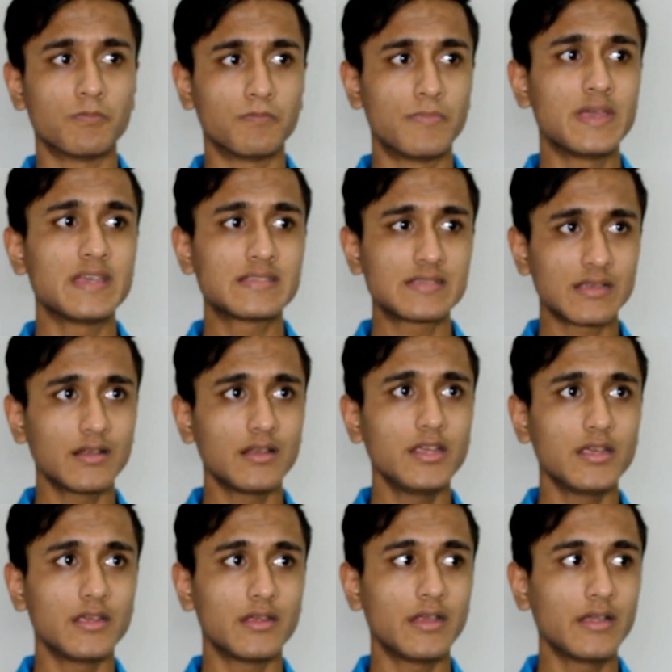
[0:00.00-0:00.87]

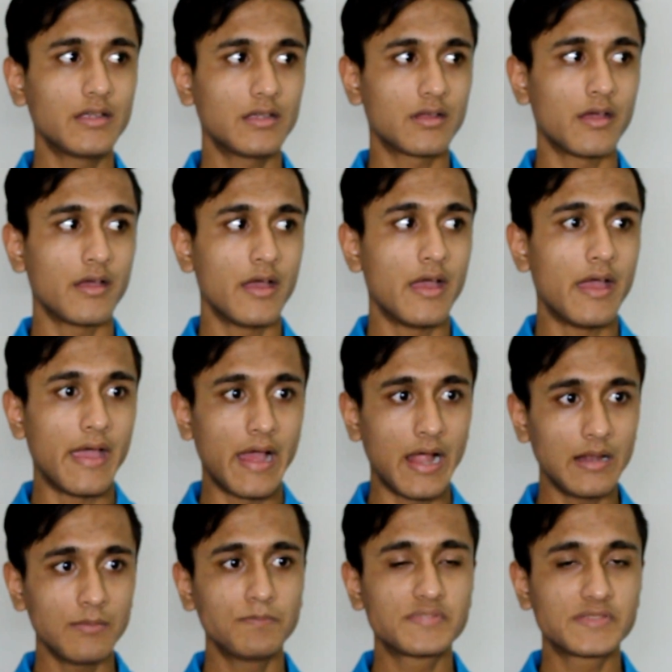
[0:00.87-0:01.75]
basically it
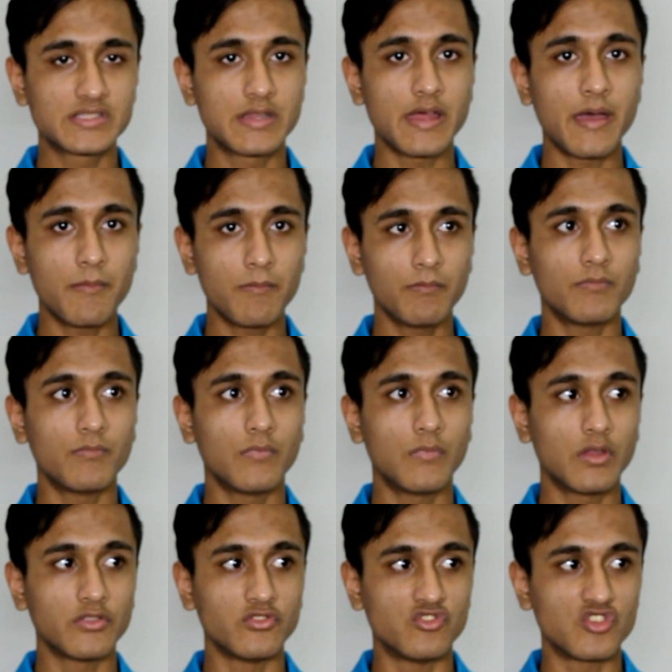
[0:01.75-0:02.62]
helps them
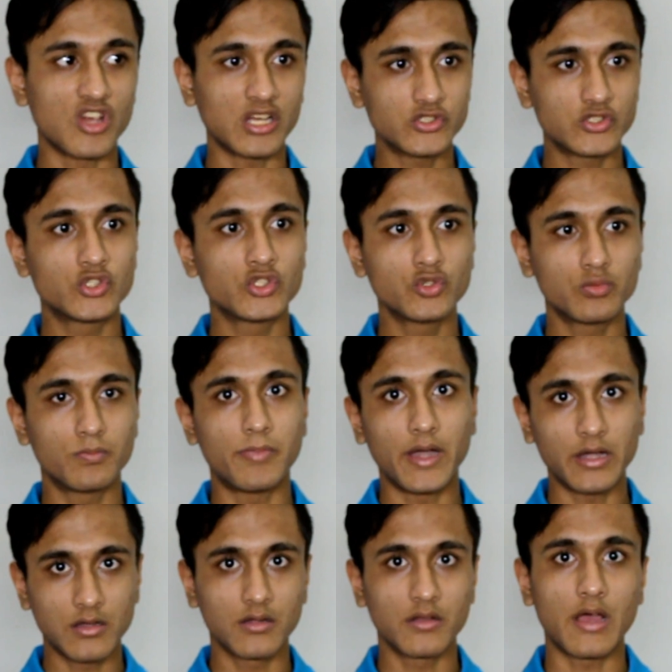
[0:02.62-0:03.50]
judge you
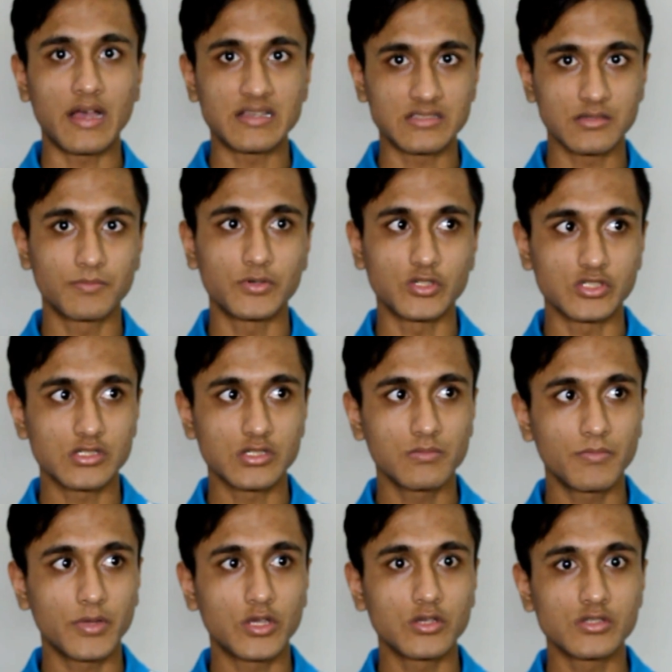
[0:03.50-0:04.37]
better as a person,
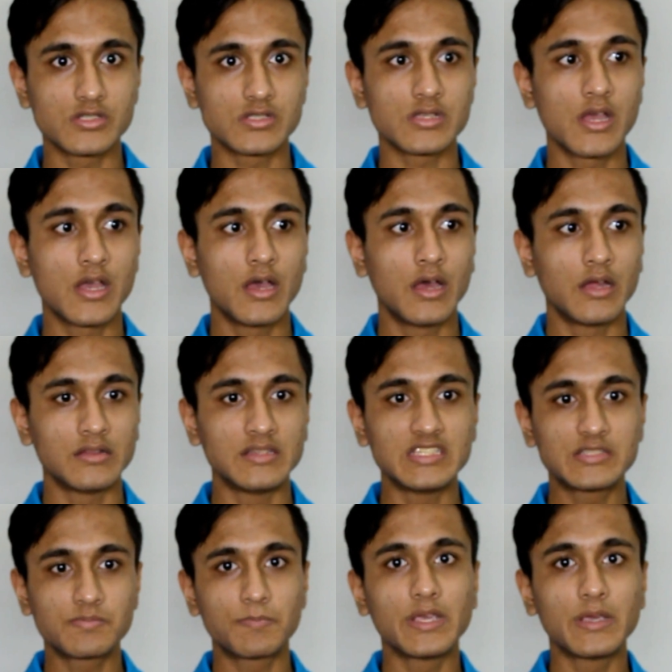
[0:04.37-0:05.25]
because these
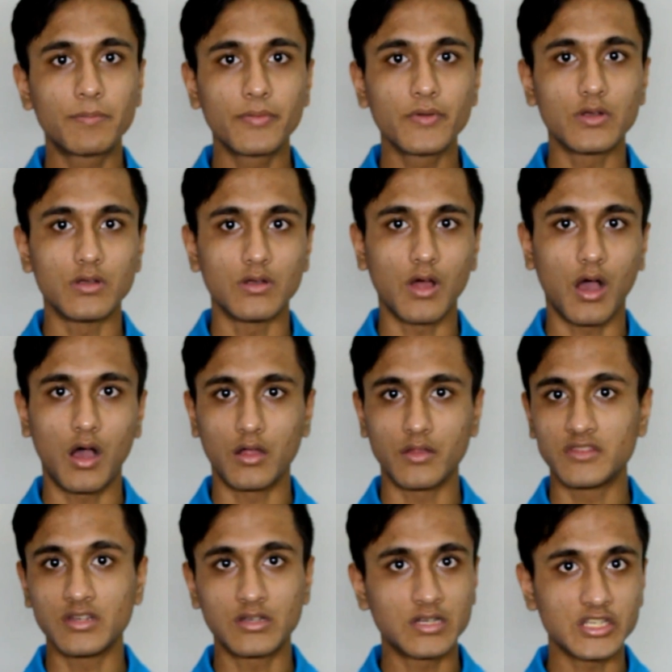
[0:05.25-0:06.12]
people,
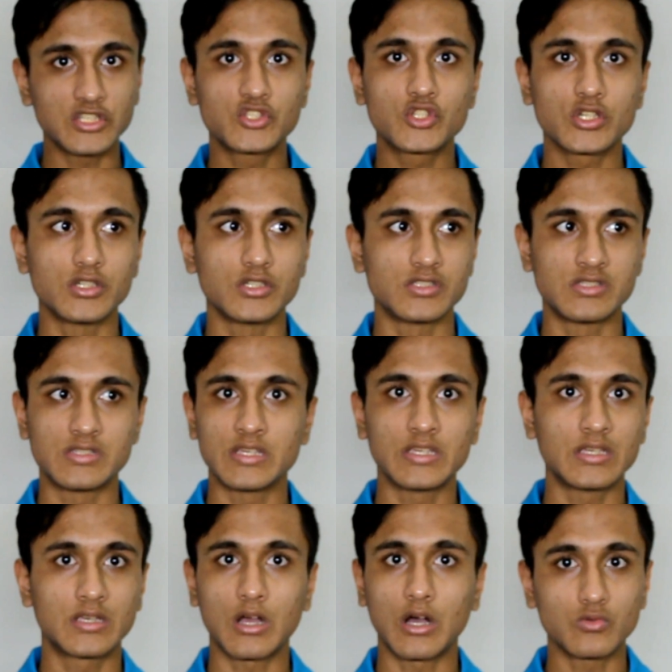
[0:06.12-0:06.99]
the teachers,
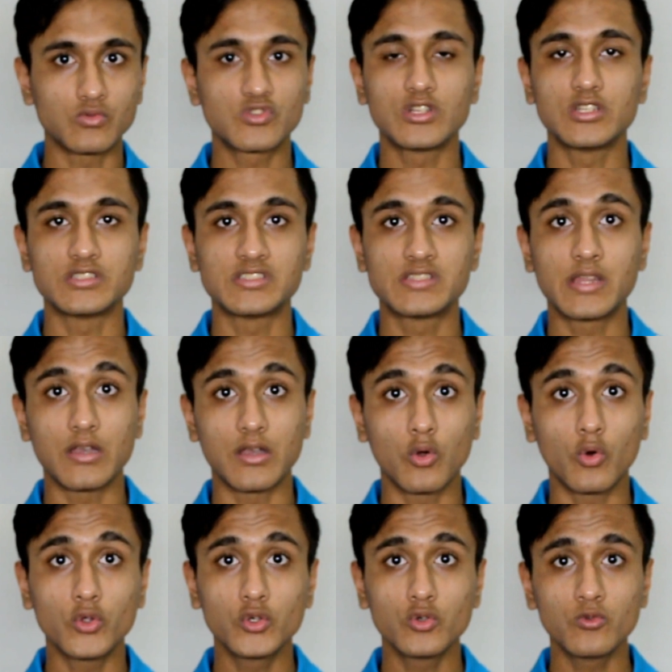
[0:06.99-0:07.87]
the counselors, they
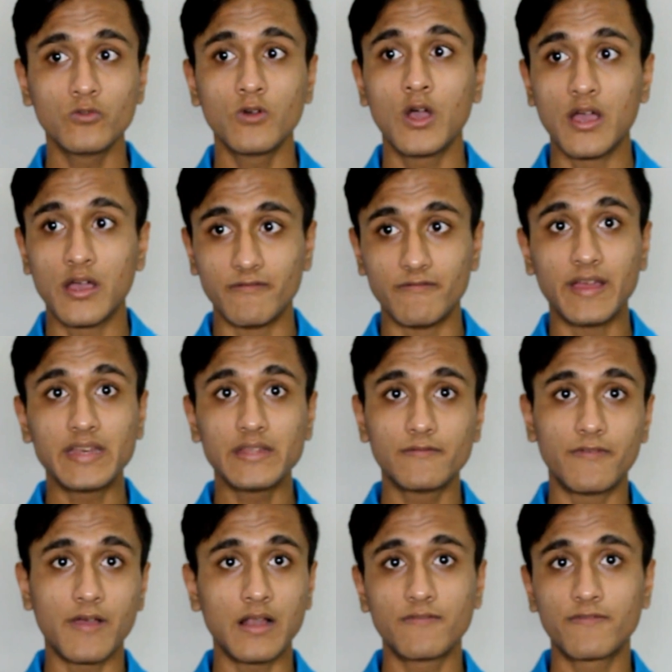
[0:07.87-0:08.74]
know you very
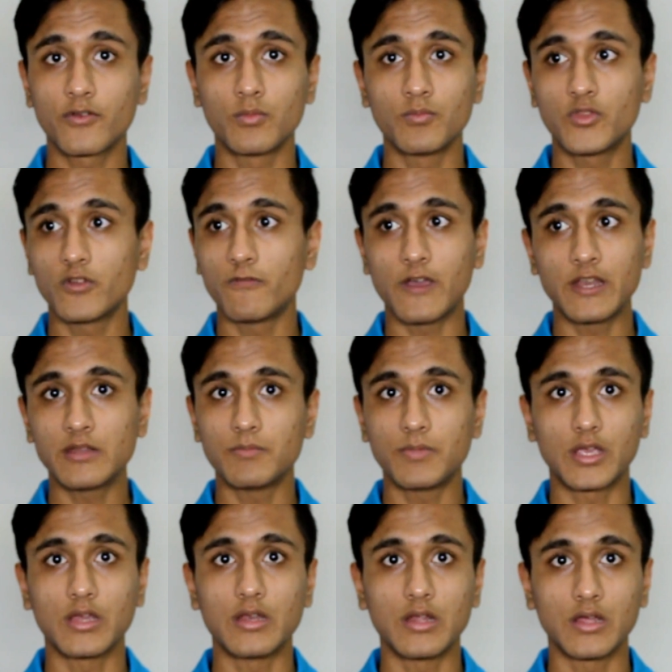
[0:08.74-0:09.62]
well from the very
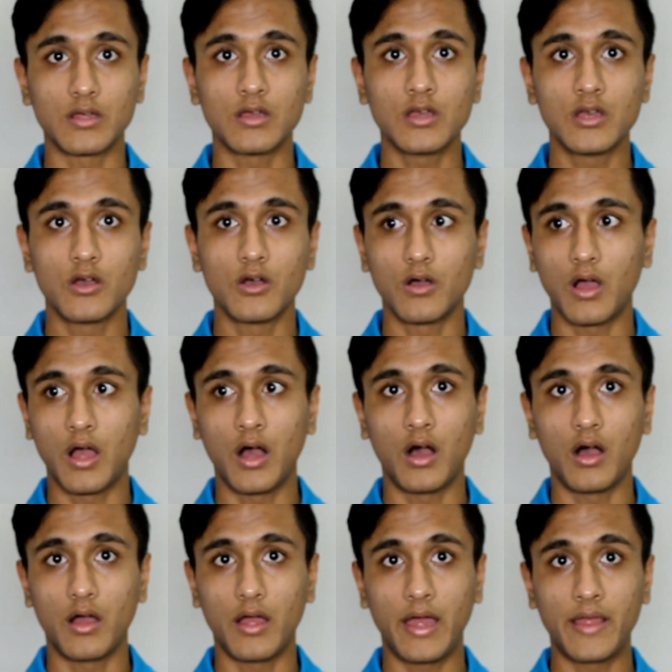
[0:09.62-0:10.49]
beginning,
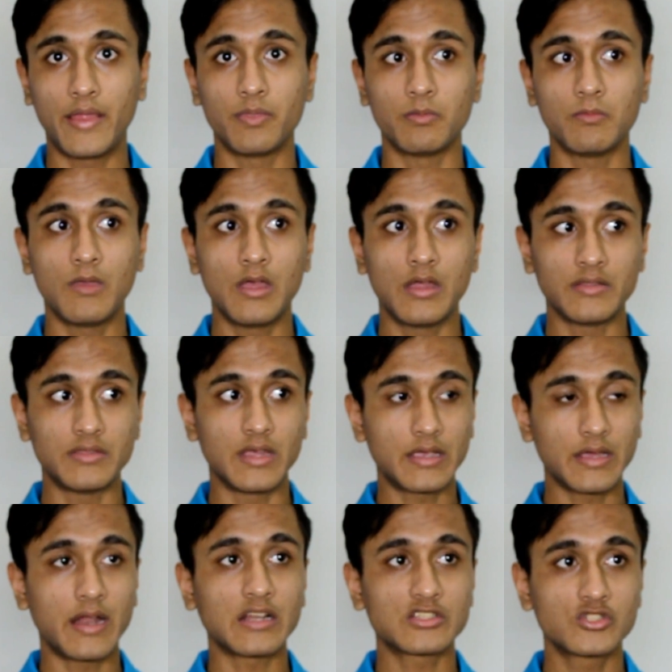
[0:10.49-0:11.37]
and they
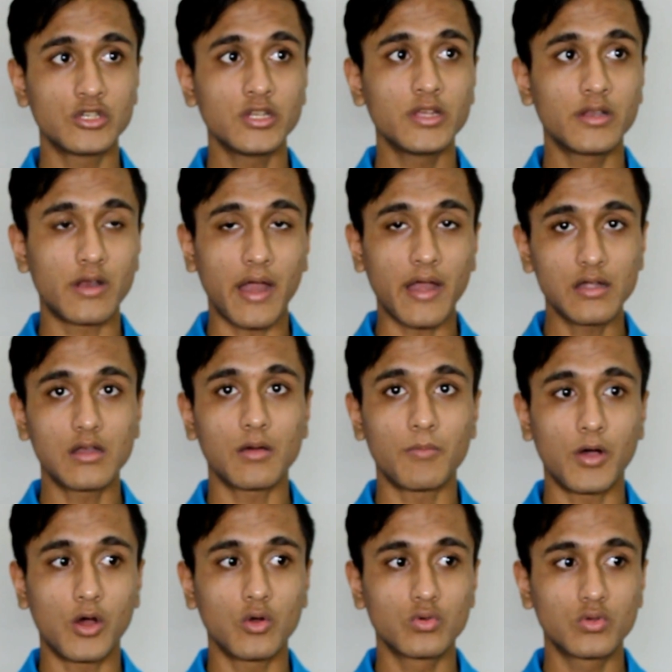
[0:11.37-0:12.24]
can actually write
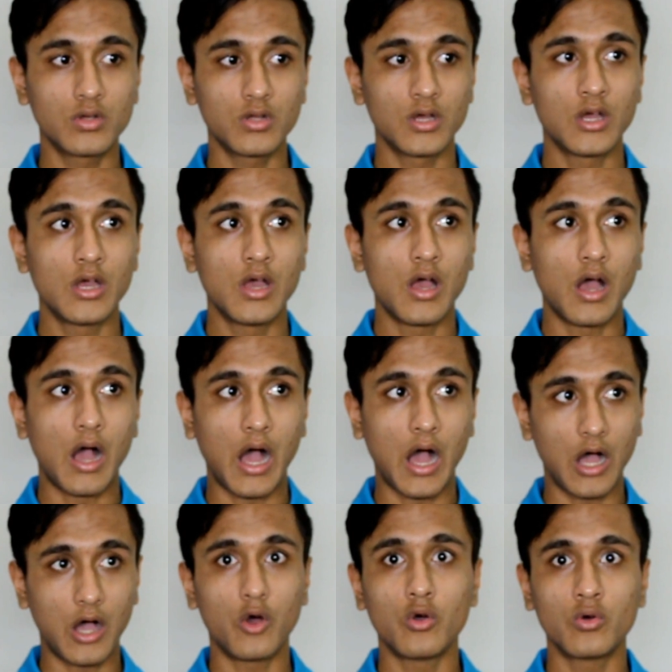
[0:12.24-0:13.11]
about
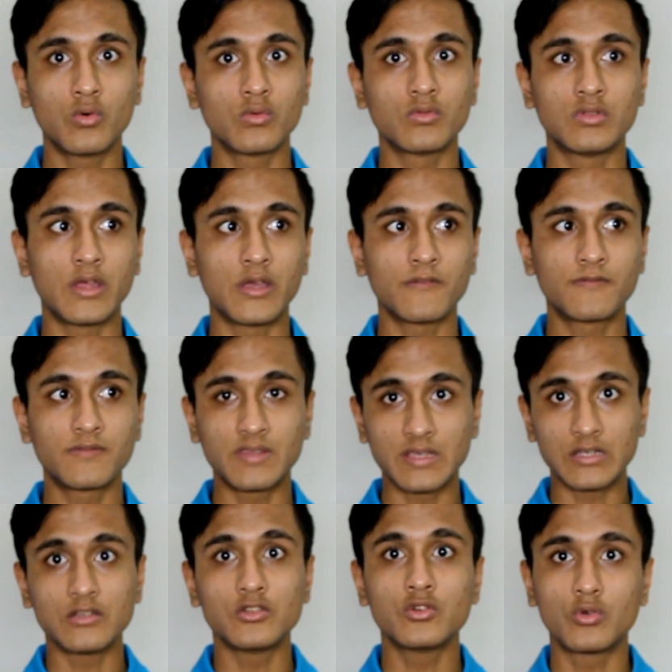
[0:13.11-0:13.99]
how they've
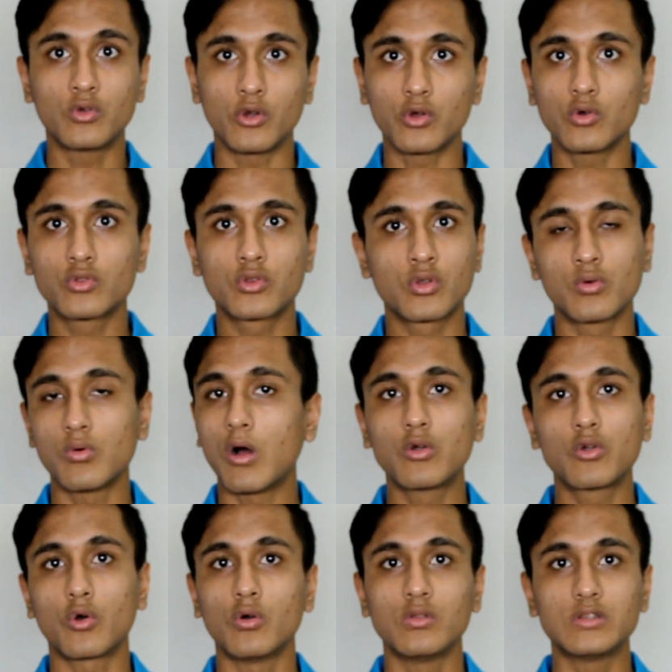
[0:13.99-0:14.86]
seen you grow throughout
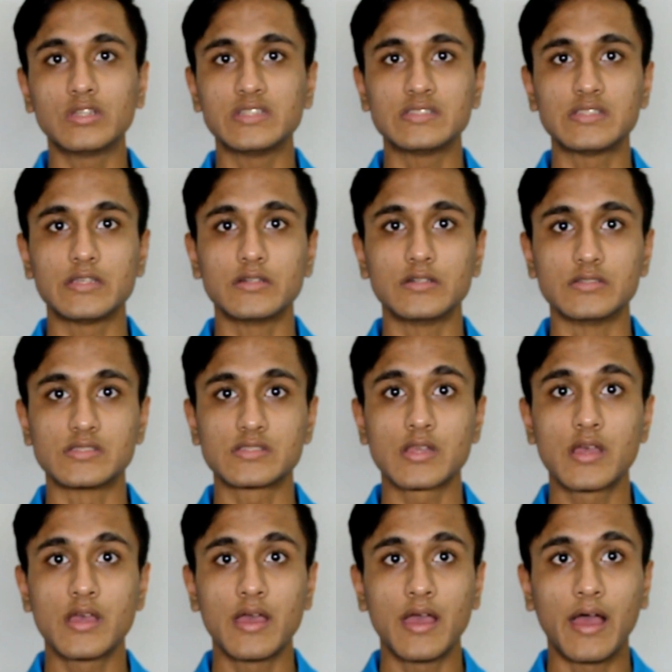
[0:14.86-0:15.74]
all these years.
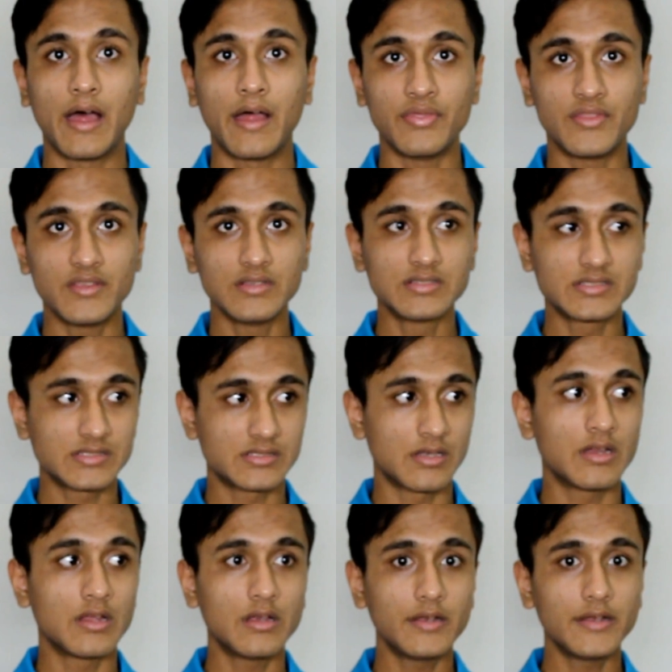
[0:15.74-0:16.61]
And this
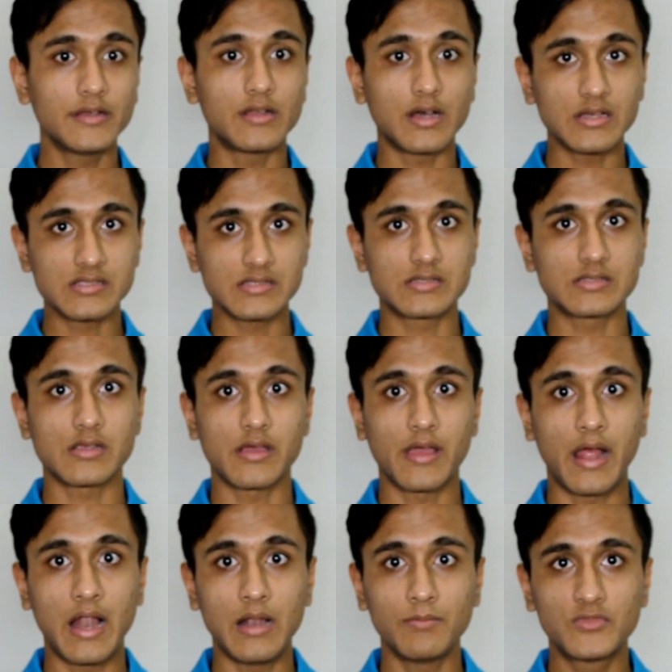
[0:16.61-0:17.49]
really does
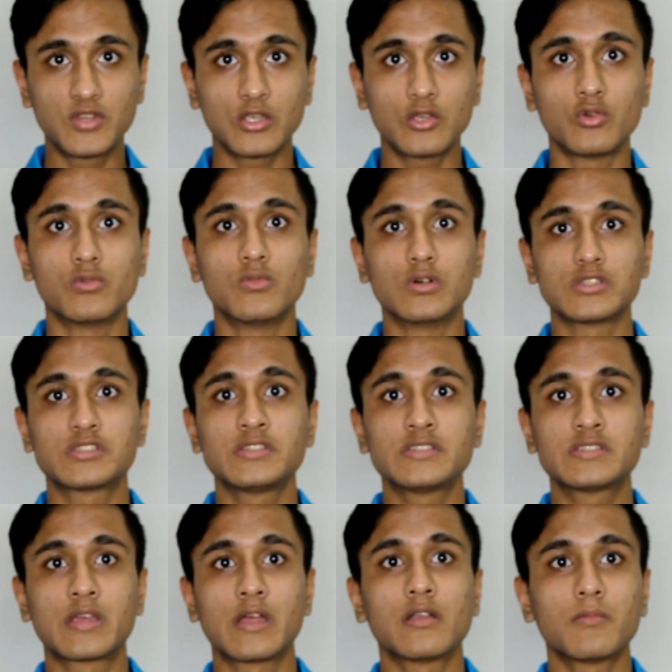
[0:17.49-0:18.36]
help the universities
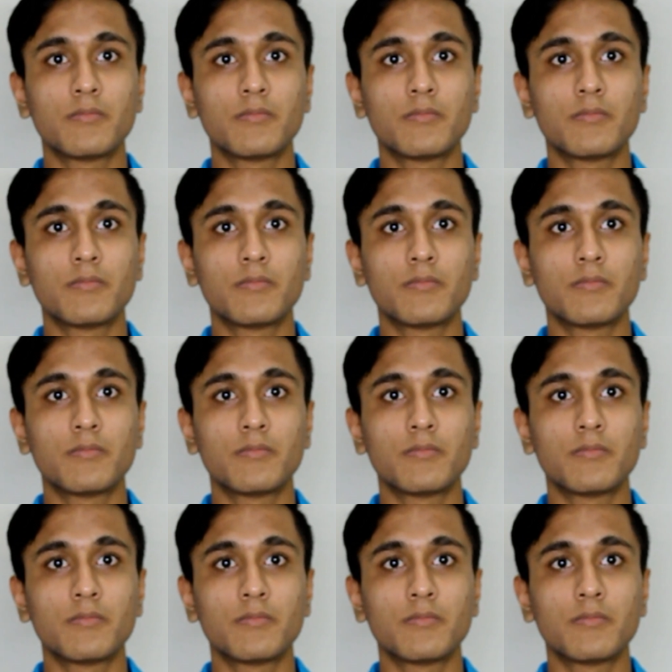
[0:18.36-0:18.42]
get a